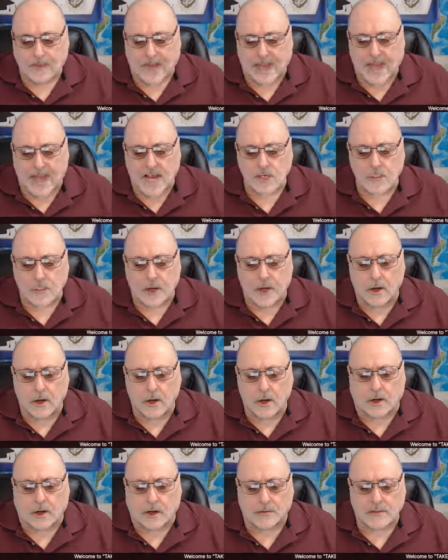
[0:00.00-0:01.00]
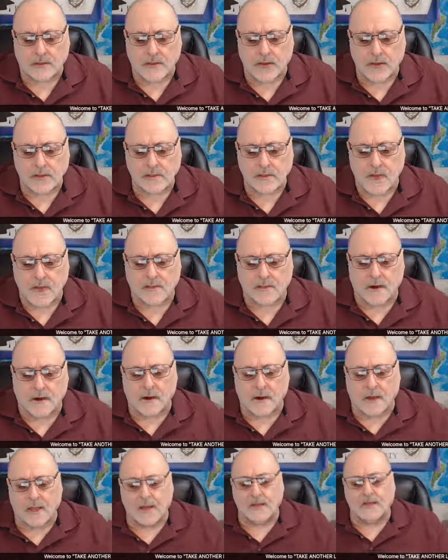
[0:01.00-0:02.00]
as we look at this,
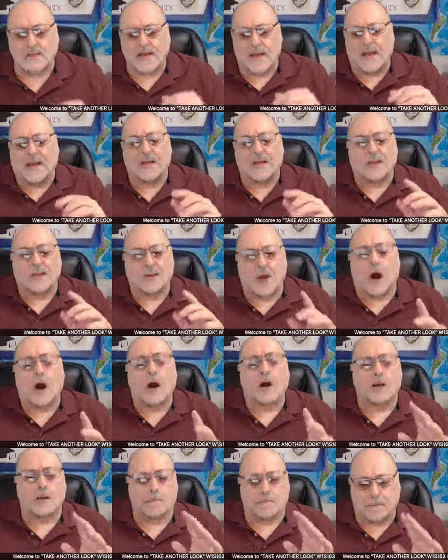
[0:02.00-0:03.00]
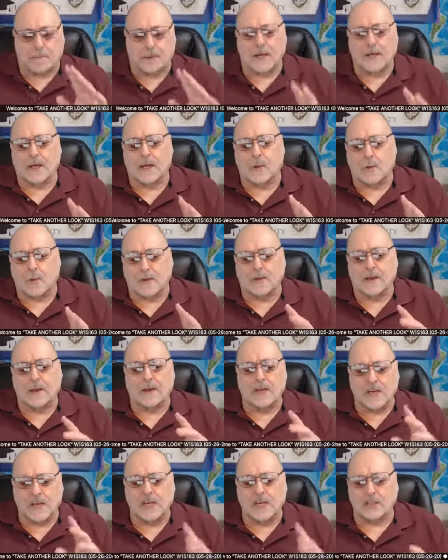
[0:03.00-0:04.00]
there is a dark pit
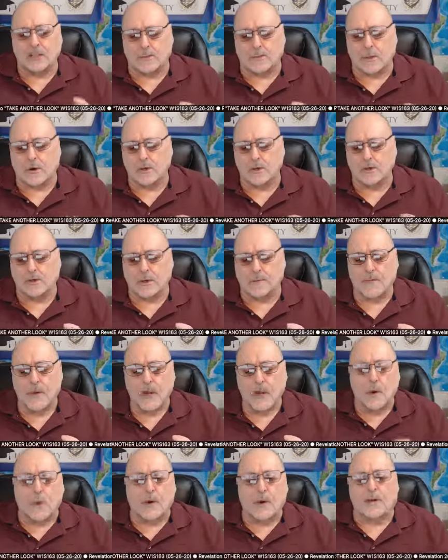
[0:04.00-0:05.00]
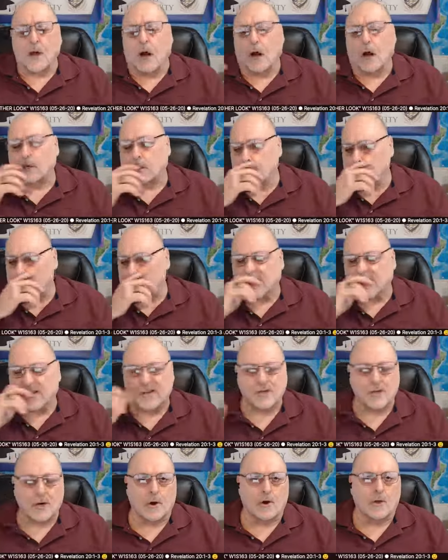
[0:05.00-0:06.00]
within each person. We talked about
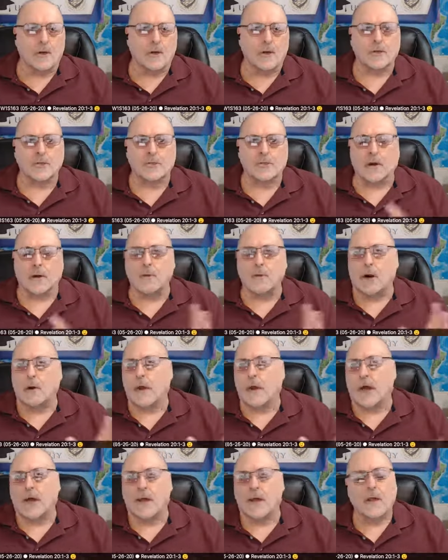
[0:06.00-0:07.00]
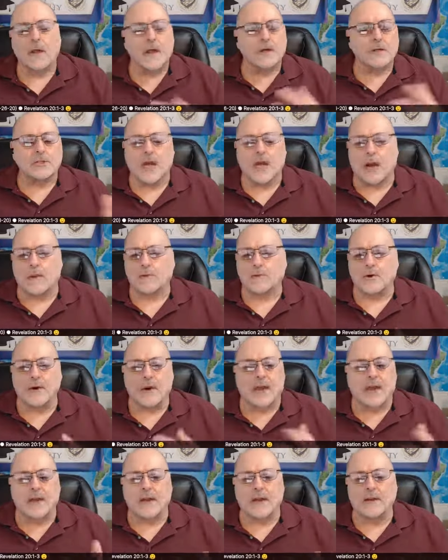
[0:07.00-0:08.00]
this earlier, somewhere around
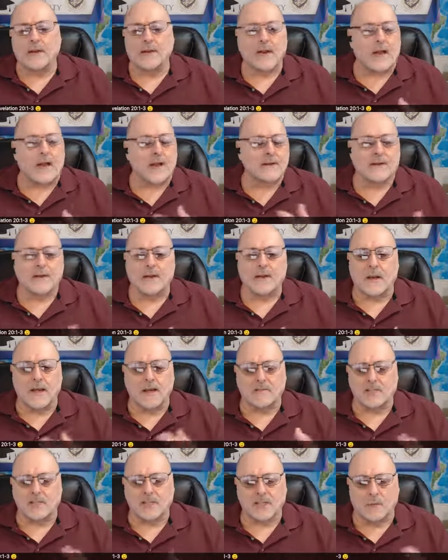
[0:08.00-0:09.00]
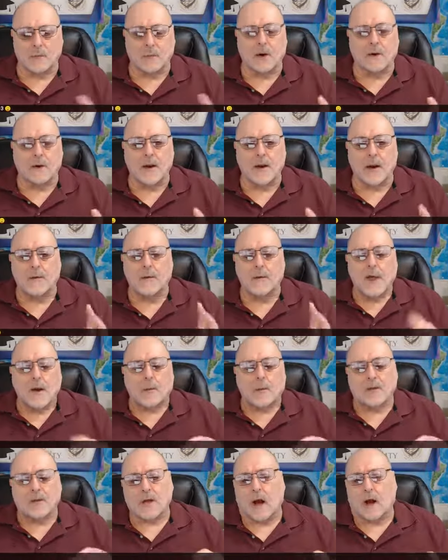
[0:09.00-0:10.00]
chapter 8, 9, 10, 11, somewhere in there.
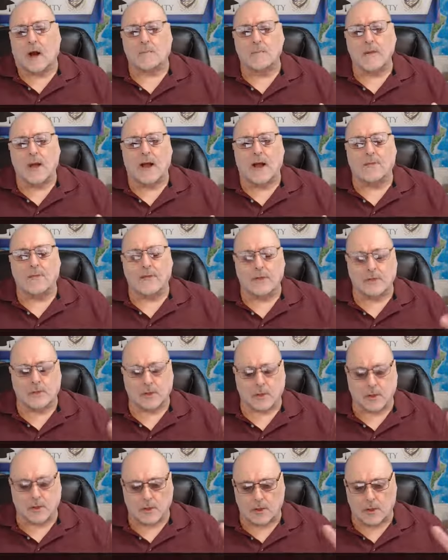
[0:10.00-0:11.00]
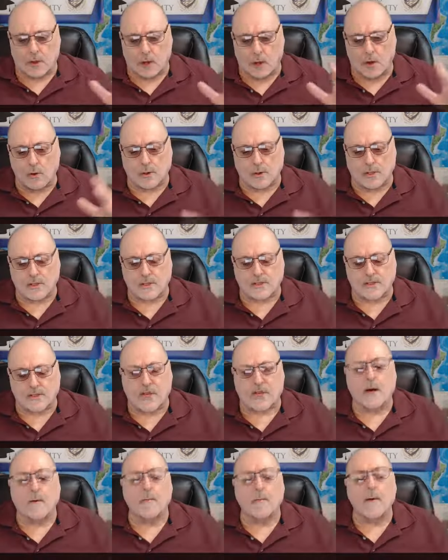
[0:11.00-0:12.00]
We talked about the, the locusts
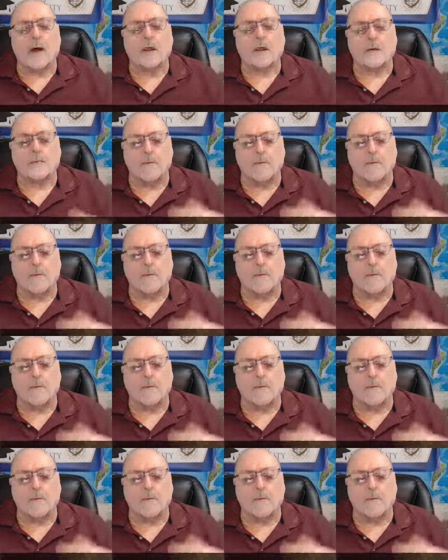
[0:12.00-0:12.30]
that come out of the